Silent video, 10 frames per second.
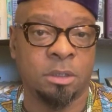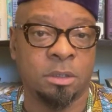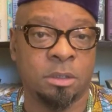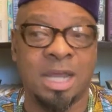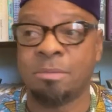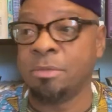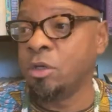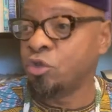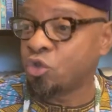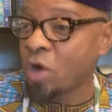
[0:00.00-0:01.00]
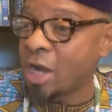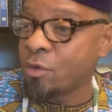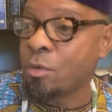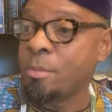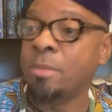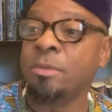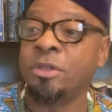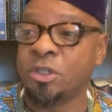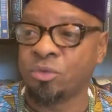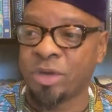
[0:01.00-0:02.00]
Like me trying to remember
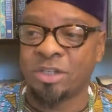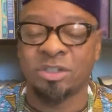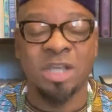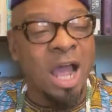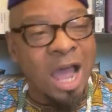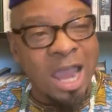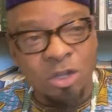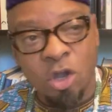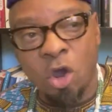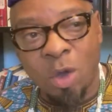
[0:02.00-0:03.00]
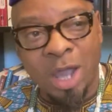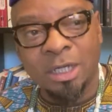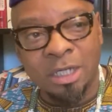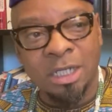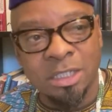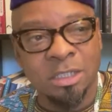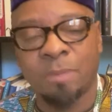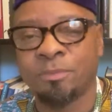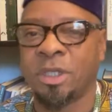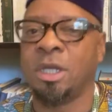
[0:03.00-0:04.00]
these razors, I know I need
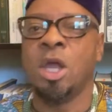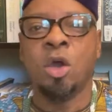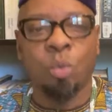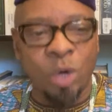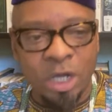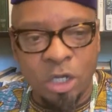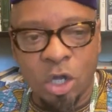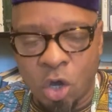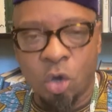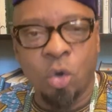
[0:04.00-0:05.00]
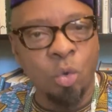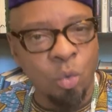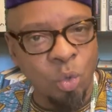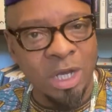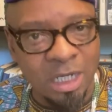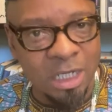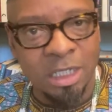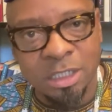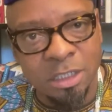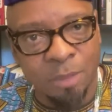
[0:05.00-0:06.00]
something. We know we
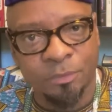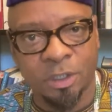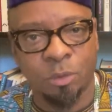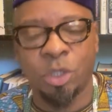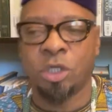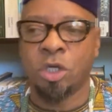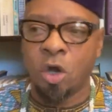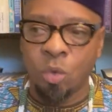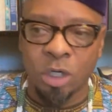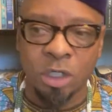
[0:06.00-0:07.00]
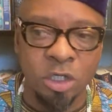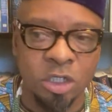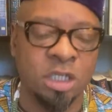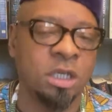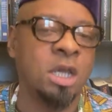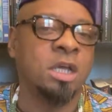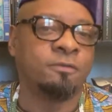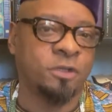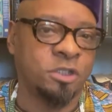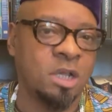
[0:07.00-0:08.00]
need something. We know we're looking
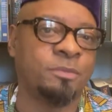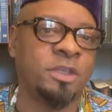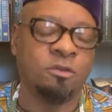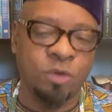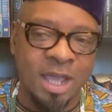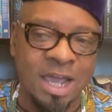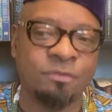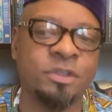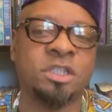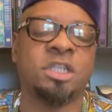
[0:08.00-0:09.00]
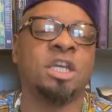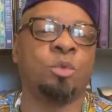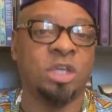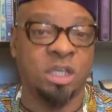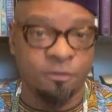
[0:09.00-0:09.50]
for something. If we have this thing, we can